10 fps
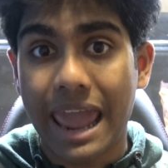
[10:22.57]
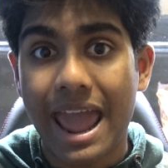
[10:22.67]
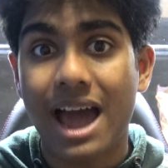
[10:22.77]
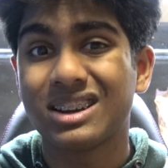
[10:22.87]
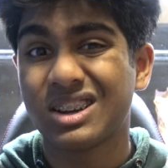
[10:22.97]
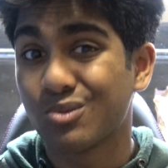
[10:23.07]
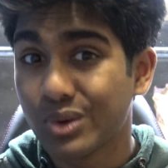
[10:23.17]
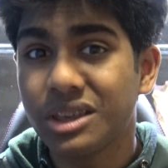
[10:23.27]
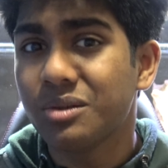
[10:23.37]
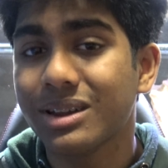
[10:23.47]
out
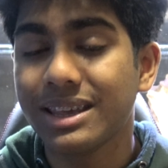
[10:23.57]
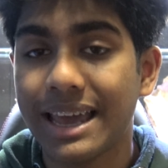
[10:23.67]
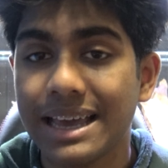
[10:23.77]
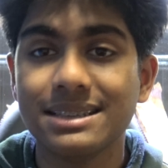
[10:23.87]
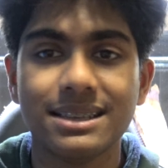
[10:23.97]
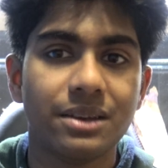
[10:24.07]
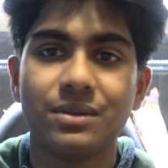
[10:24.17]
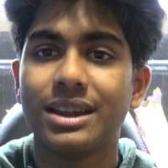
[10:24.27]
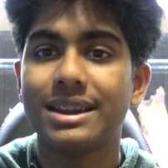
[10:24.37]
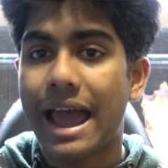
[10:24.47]
really easily if
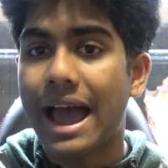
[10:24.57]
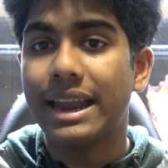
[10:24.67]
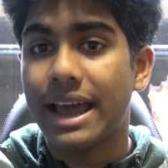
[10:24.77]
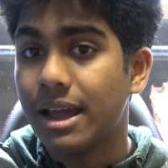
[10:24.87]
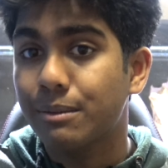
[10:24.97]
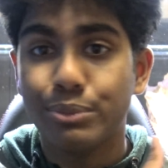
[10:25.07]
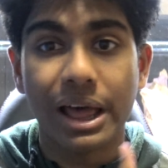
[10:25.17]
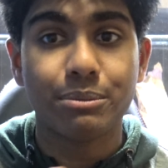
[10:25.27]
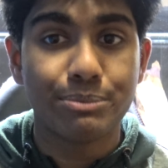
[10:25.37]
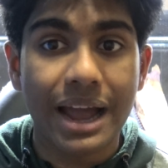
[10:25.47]
you need to add a
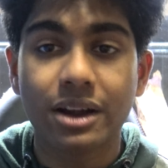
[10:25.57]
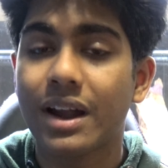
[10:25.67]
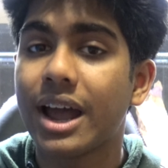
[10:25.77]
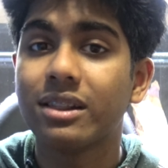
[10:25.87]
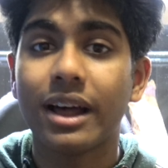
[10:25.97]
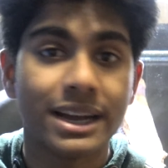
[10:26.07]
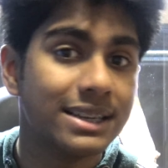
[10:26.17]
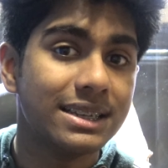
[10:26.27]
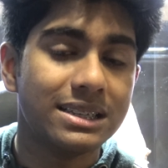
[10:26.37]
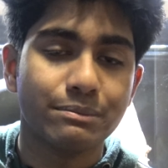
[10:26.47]
black background like I
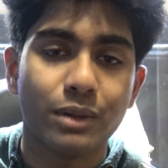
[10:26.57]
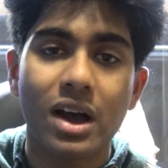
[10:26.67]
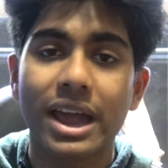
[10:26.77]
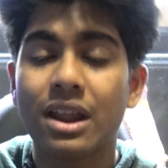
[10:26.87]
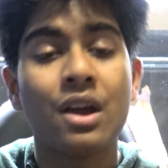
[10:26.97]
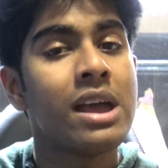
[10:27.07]
did to mine,